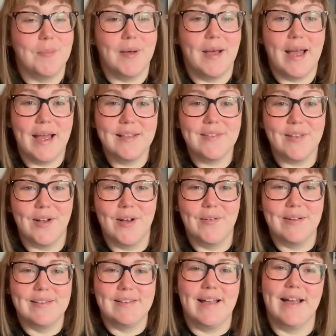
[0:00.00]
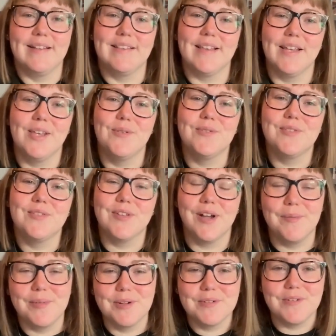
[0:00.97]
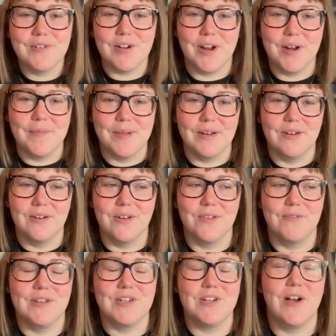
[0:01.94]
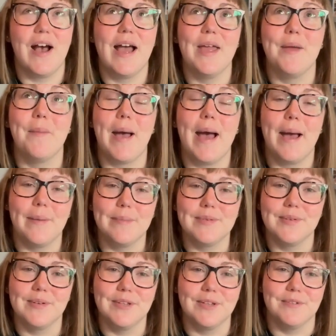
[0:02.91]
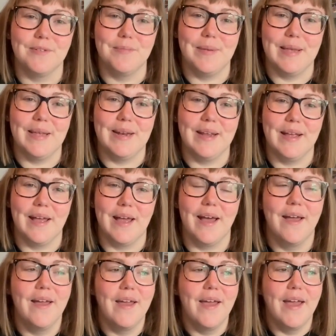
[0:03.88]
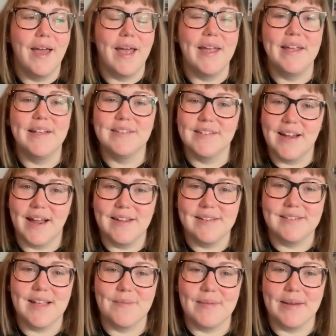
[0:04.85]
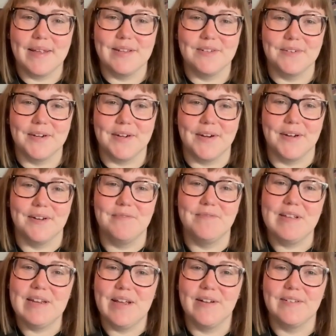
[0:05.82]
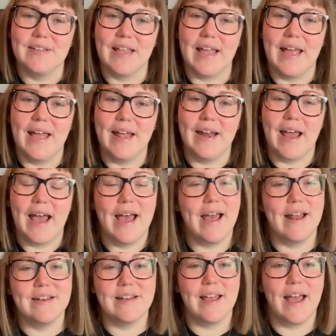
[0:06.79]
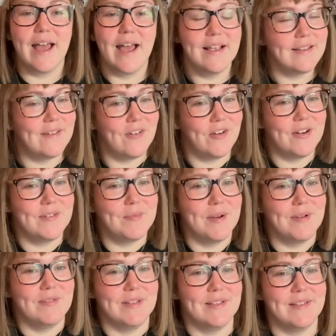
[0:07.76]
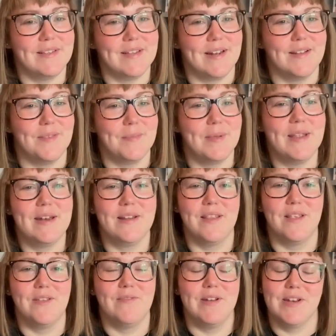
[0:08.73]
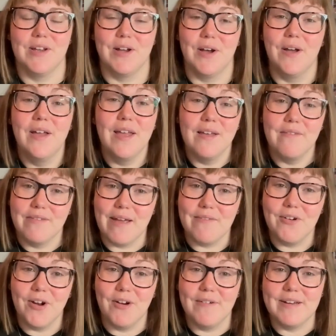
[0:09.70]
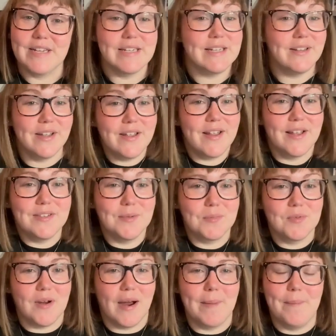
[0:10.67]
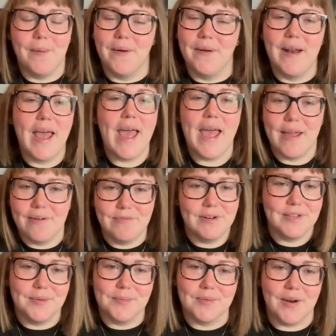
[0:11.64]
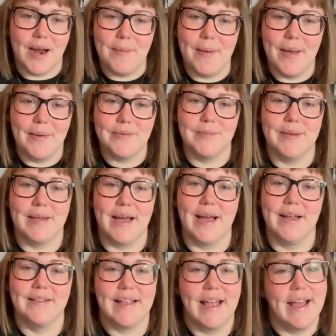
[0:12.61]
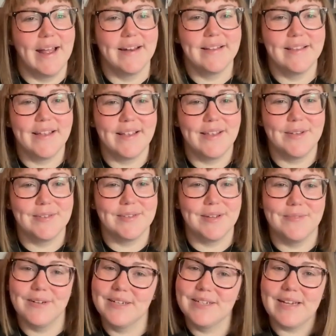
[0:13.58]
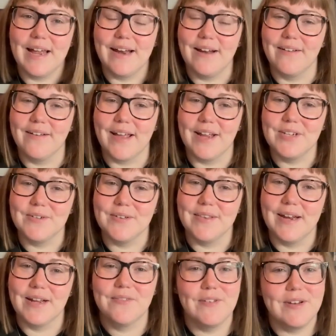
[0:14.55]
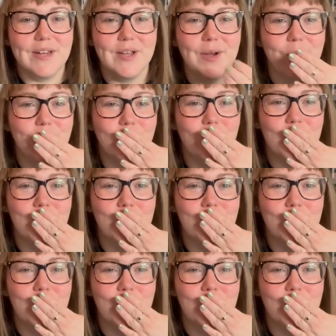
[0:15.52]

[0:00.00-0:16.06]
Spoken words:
But as always, guys, thank you so much for joining me on another video. I am absolutely loving being here. It is nice to get back into recording videos again, and as I've already previously said at the beginning of this video, if you haven't already, click that subscribe button. Every subscribe helps me, guys, and thank you so much, and I'll catch you on the next video.